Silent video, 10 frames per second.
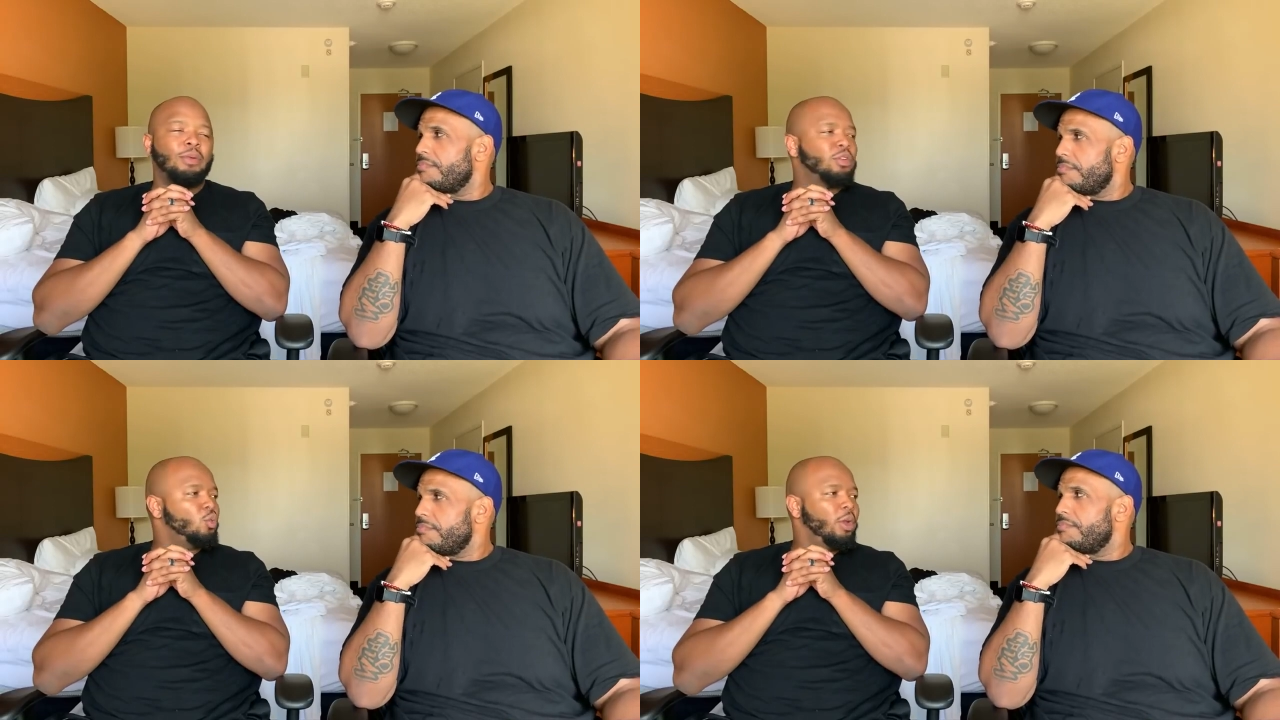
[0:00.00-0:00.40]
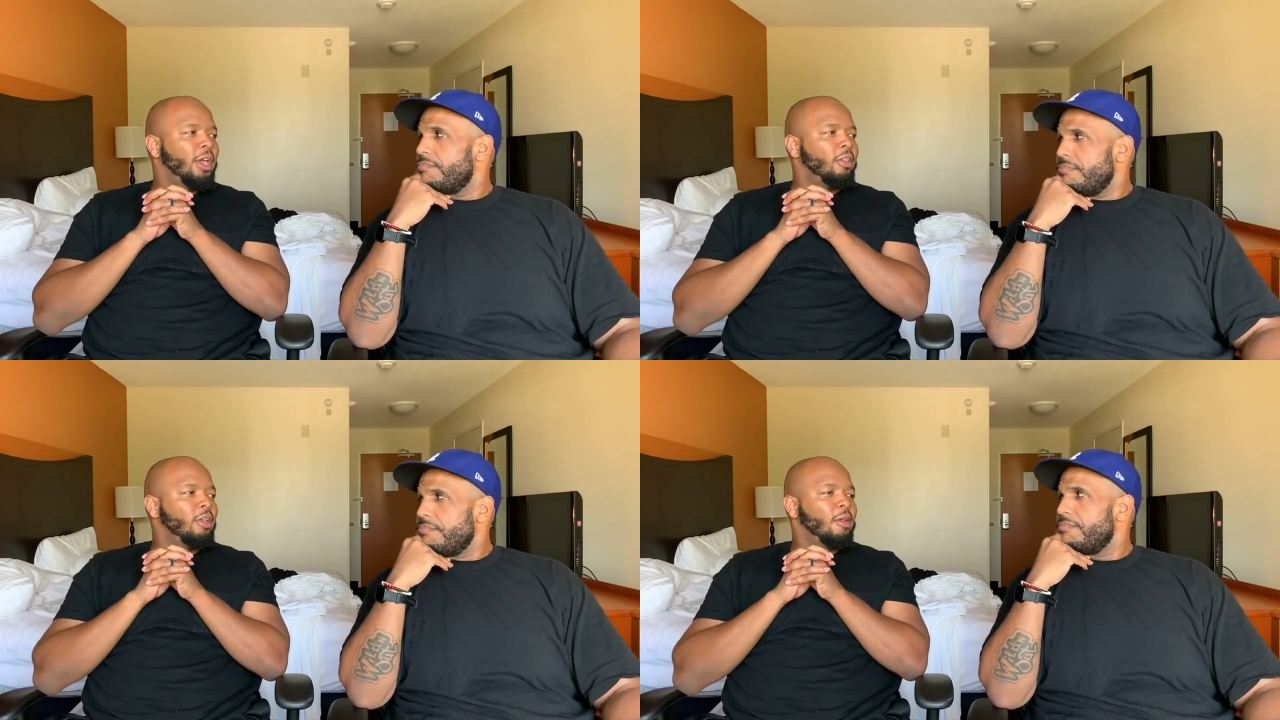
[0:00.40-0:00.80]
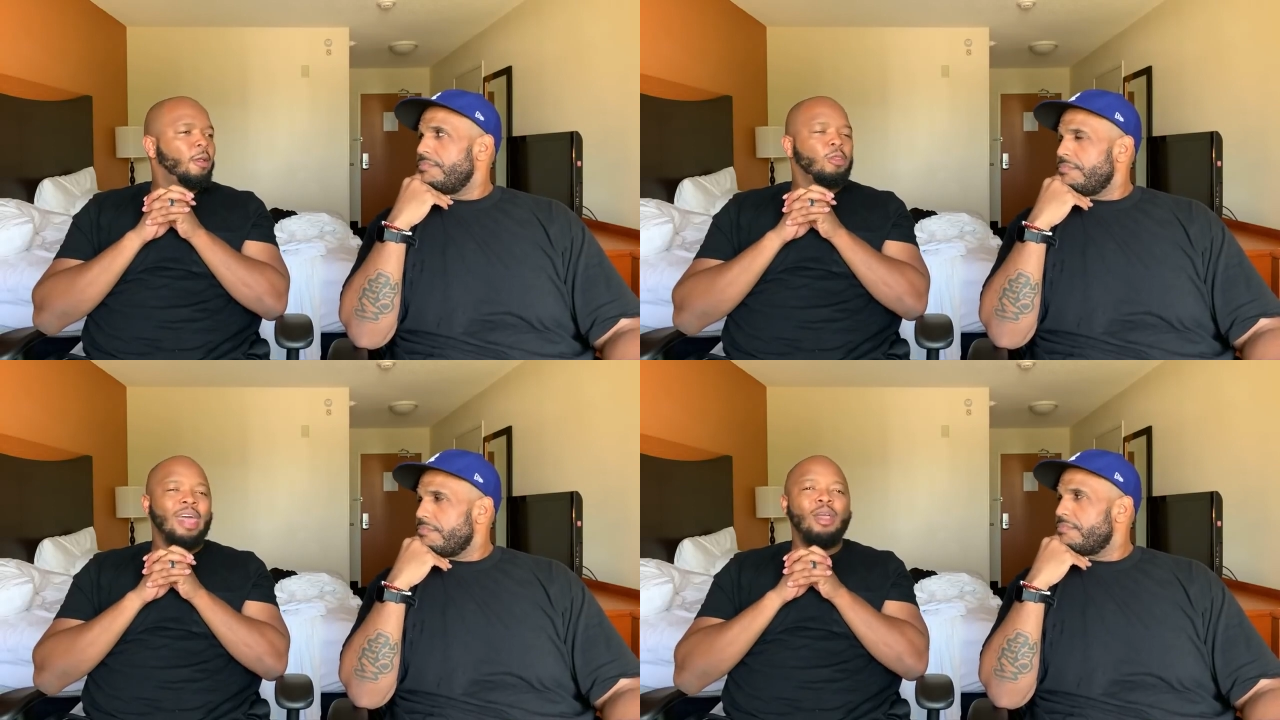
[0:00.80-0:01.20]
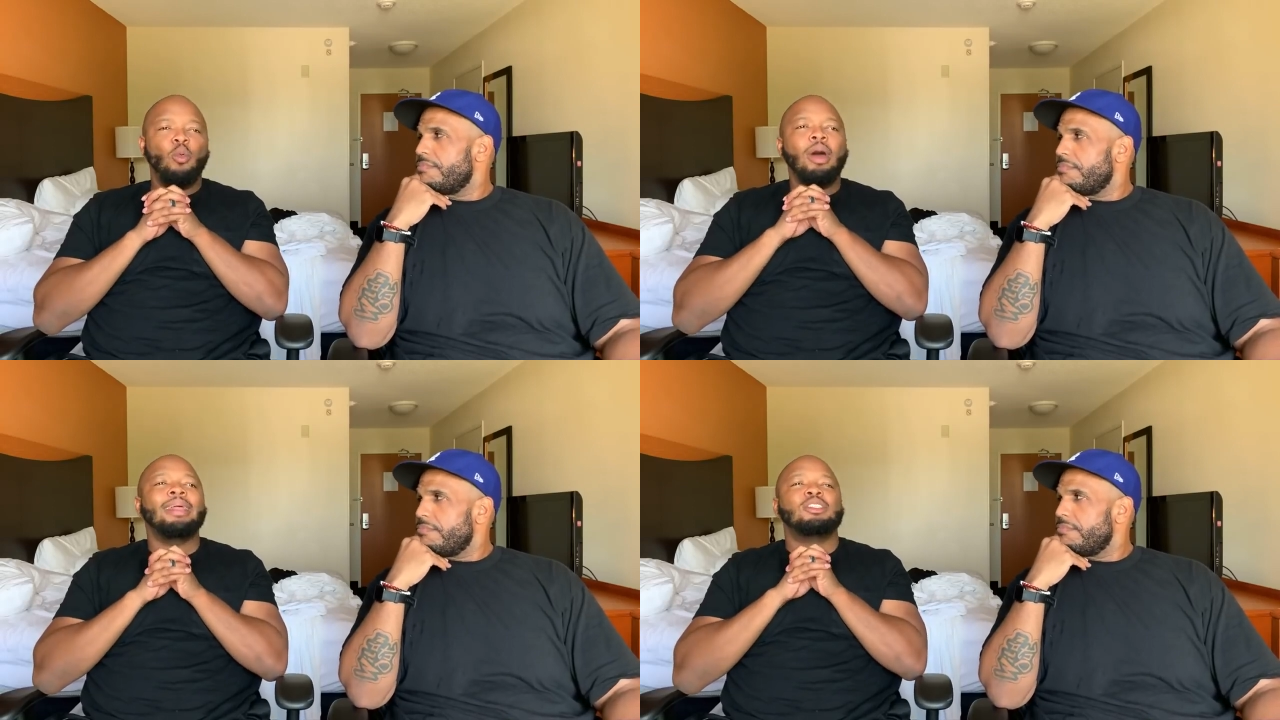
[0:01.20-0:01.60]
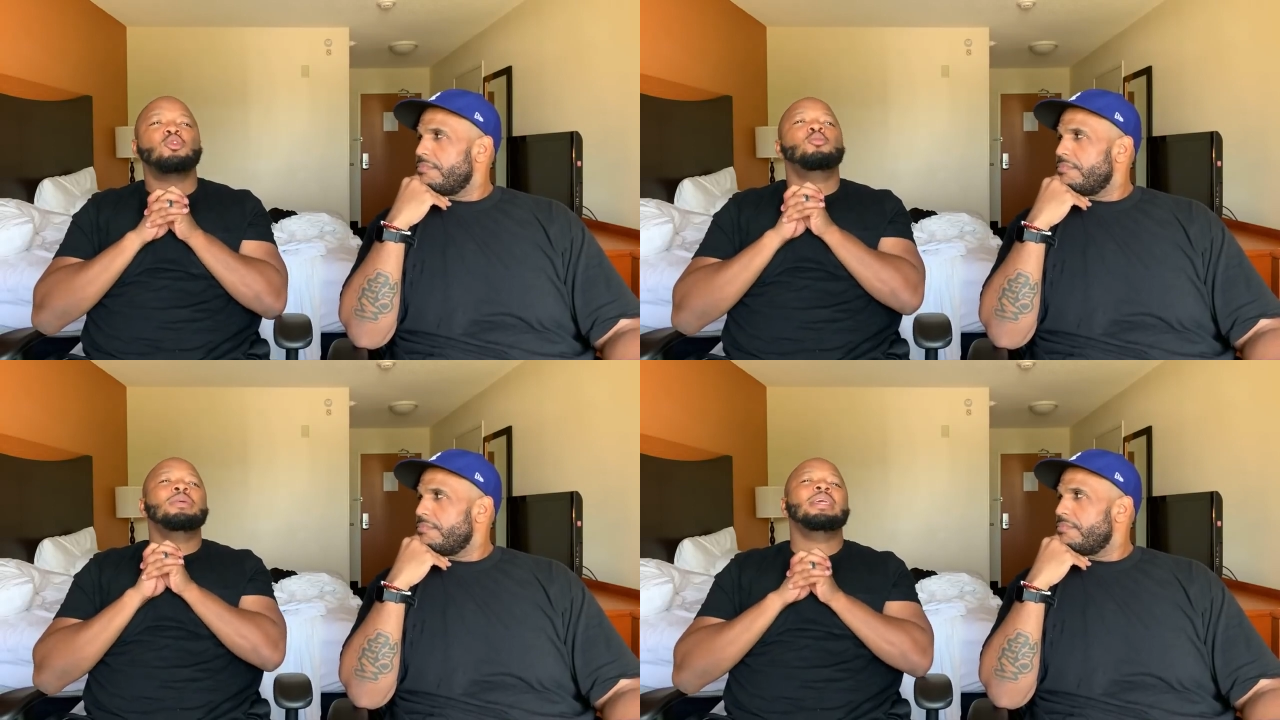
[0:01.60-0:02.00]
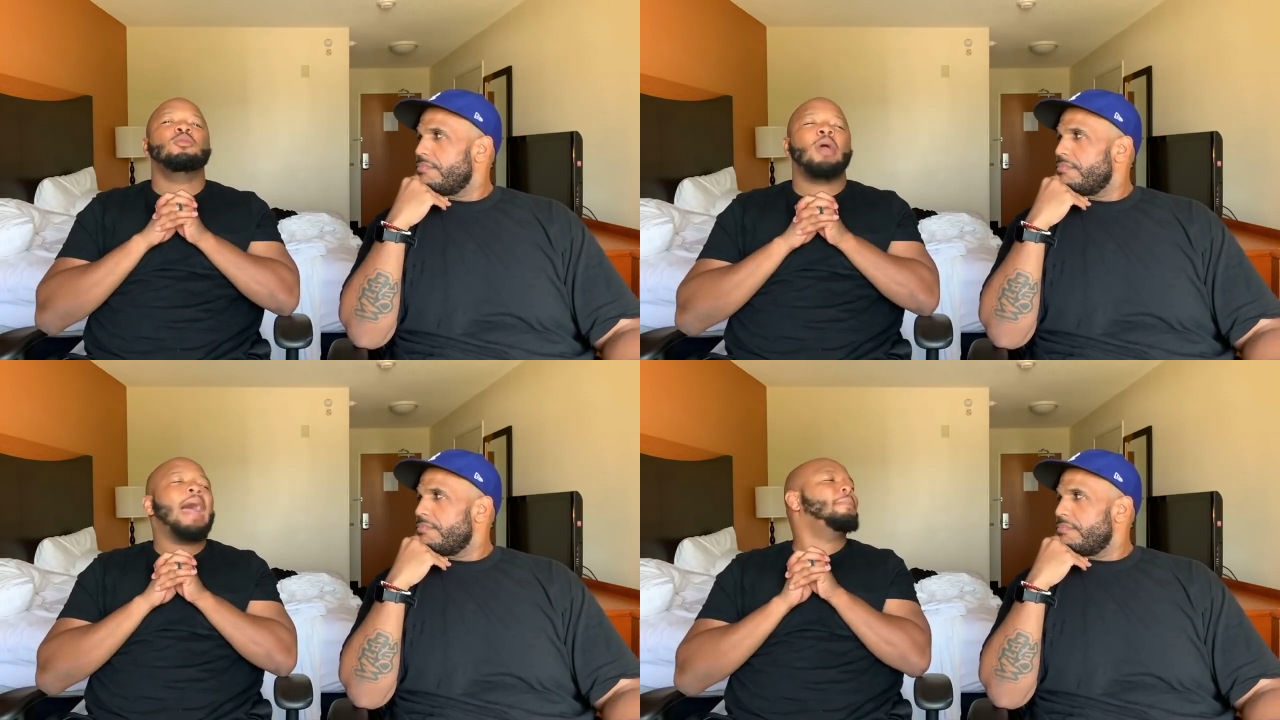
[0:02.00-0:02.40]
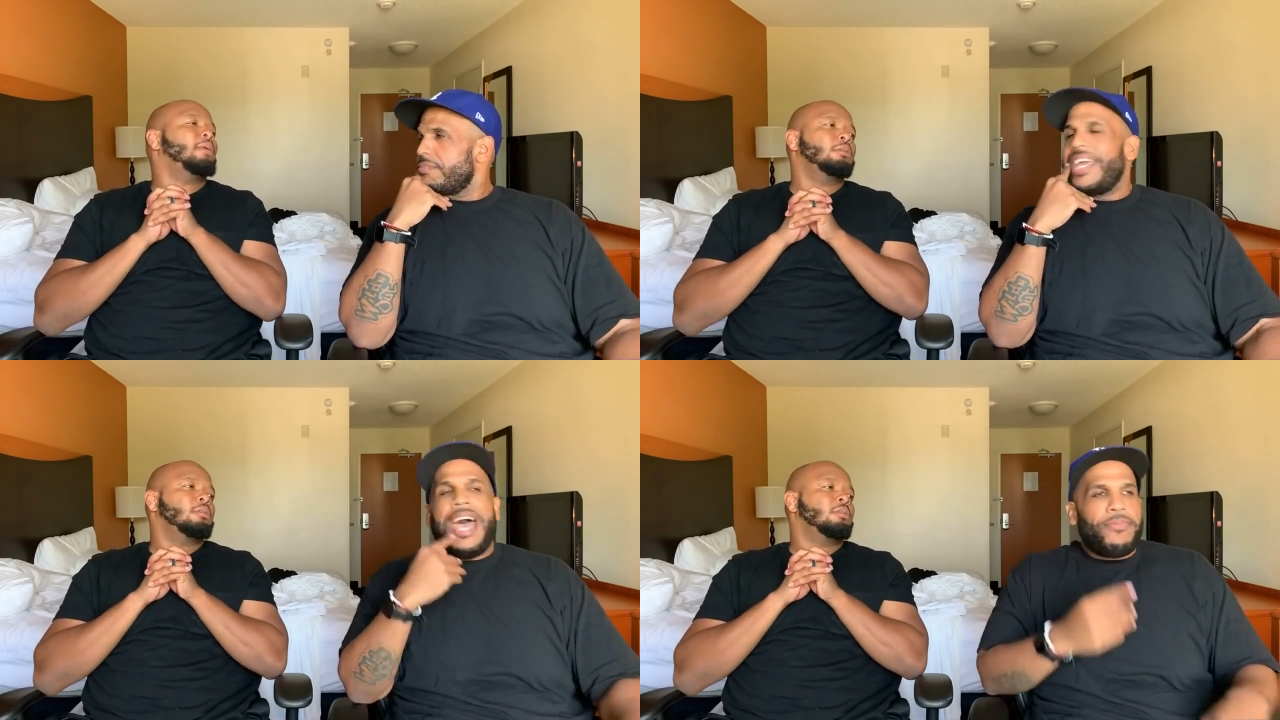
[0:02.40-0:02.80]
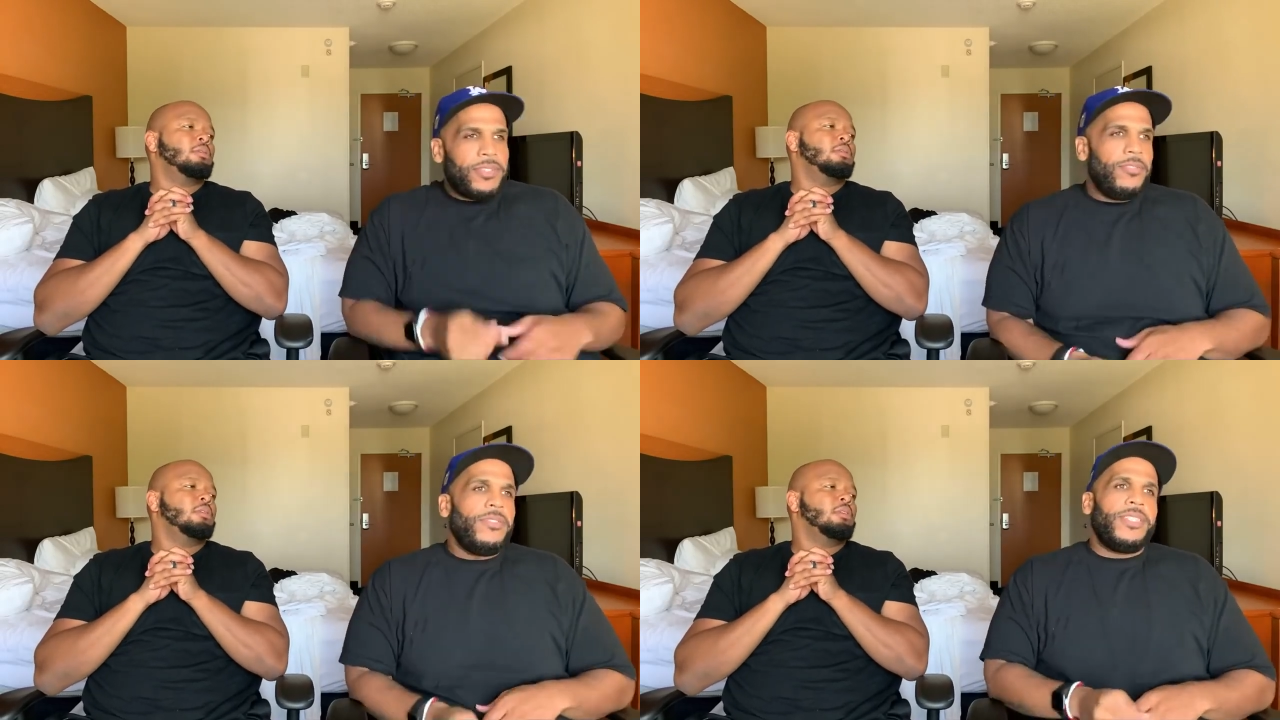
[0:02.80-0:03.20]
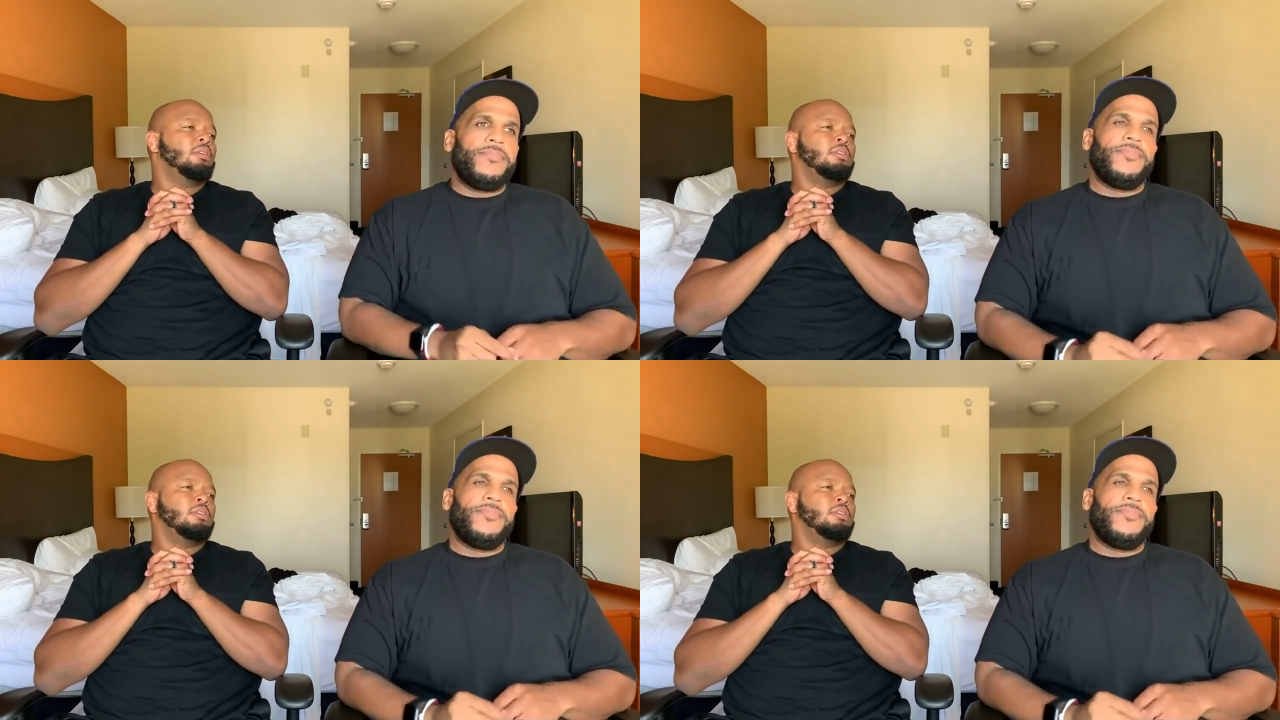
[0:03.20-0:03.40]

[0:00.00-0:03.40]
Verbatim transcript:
Speaker 1: he was with, mm-hmm. they wanted to be rappers. Absolutely.